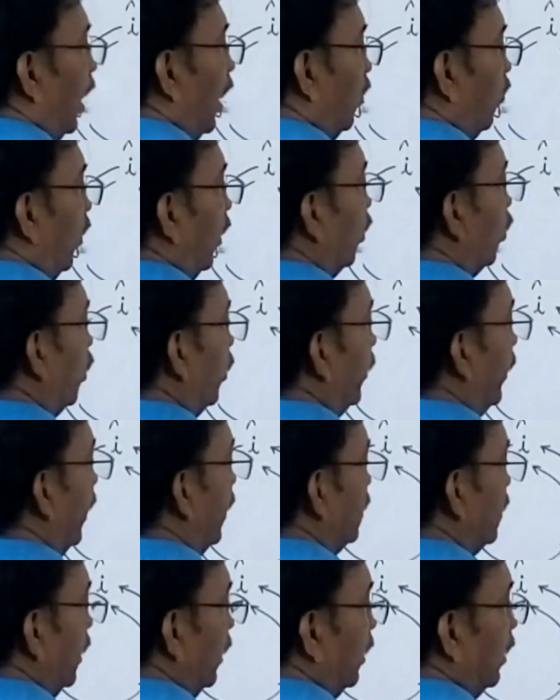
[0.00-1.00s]
and what could be the
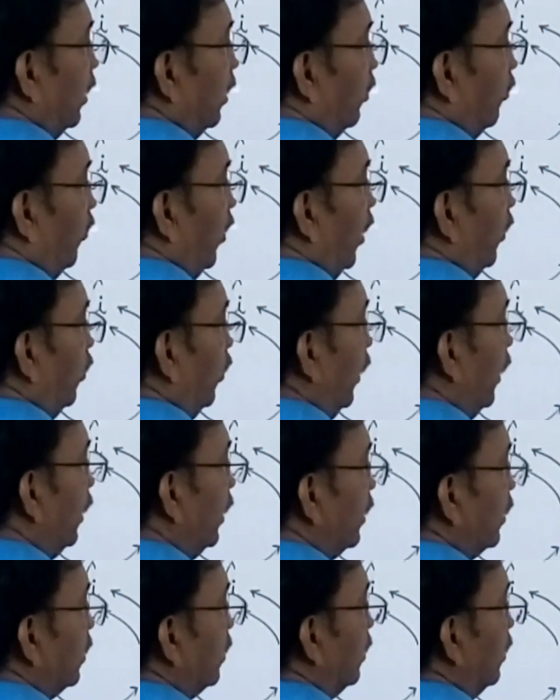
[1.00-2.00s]
result? We have to
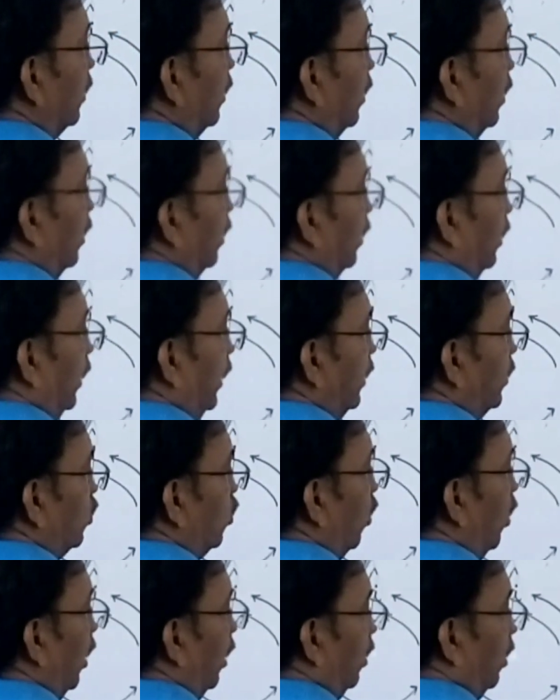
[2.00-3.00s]
yield this. These
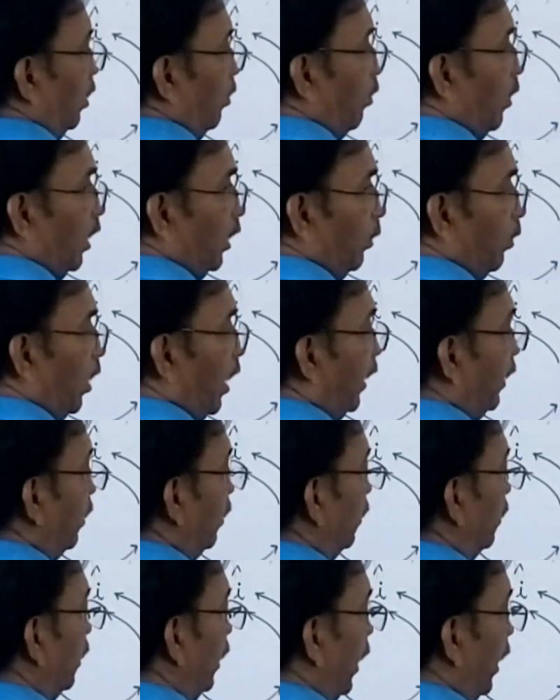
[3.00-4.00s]
two are
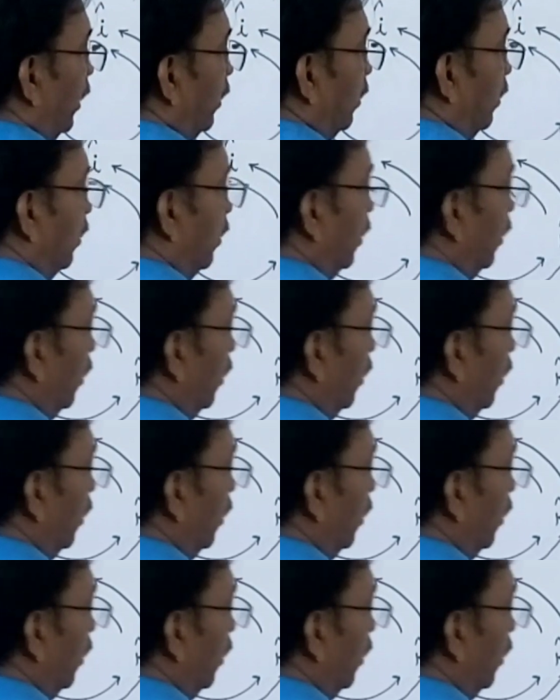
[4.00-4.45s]
multiplied, and